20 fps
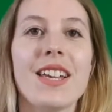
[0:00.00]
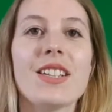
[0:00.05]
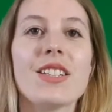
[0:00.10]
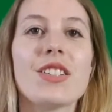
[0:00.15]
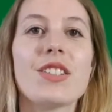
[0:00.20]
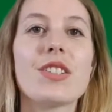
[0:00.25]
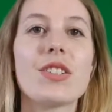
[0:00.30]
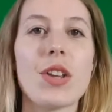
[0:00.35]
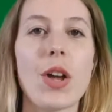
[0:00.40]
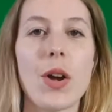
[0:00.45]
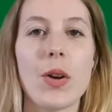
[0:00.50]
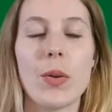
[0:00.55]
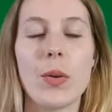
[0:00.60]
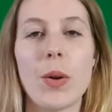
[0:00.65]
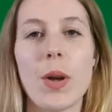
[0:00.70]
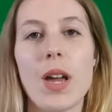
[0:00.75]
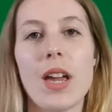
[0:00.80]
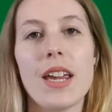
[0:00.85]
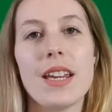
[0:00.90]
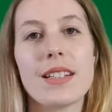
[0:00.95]
So
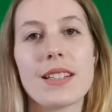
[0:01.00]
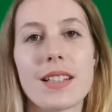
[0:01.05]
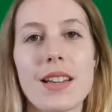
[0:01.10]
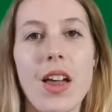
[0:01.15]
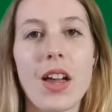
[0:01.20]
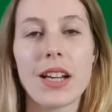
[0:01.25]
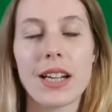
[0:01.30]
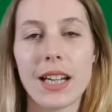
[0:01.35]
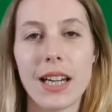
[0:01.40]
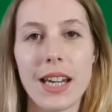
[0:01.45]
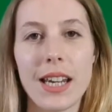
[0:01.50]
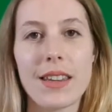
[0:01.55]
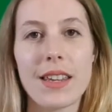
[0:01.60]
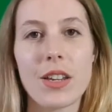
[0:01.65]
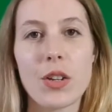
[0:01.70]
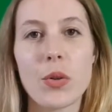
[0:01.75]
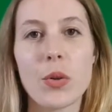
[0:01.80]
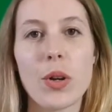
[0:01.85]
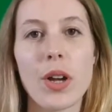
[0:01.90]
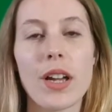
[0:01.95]
it's likely
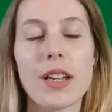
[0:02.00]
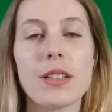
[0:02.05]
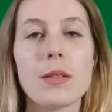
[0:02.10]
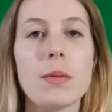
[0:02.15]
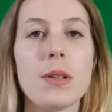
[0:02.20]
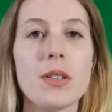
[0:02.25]
that you're going to